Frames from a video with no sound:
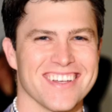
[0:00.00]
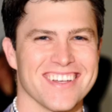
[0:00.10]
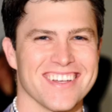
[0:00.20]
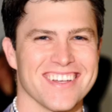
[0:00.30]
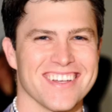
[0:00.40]

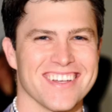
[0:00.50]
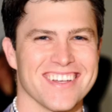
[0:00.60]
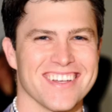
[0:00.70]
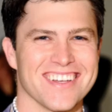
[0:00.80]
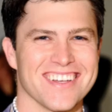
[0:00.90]

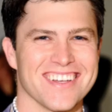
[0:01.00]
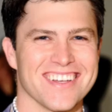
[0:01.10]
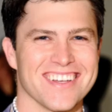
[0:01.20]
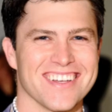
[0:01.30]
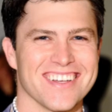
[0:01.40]

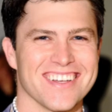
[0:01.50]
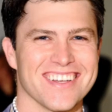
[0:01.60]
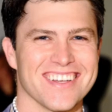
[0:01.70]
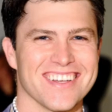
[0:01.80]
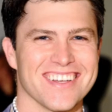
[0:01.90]

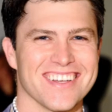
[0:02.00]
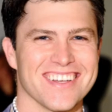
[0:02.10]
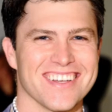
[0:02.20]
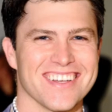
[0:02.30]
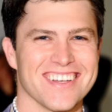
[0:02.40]

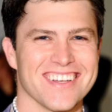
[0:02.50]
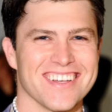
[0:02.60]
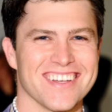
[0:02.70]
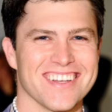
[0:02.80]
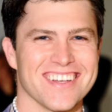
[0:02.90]

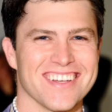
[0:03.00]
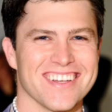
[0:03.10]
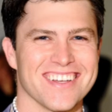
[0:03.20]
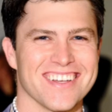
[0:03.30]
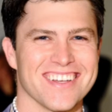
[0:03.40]

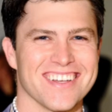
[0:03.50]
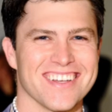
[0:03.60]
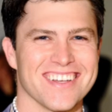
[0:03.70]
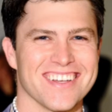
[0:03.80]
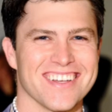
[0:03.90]

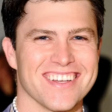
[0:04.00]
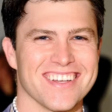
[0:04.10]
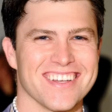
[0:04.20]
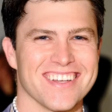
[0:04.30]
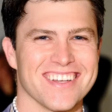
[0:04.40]

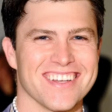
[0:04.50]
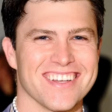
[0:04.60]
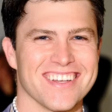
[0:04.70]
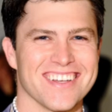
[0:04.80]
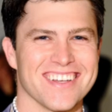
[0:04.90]

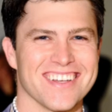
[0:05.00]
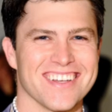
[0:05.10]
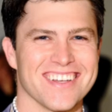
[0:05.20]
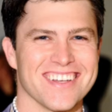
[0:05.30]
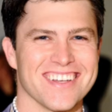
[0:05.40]
This is a still picture; no speech is visible.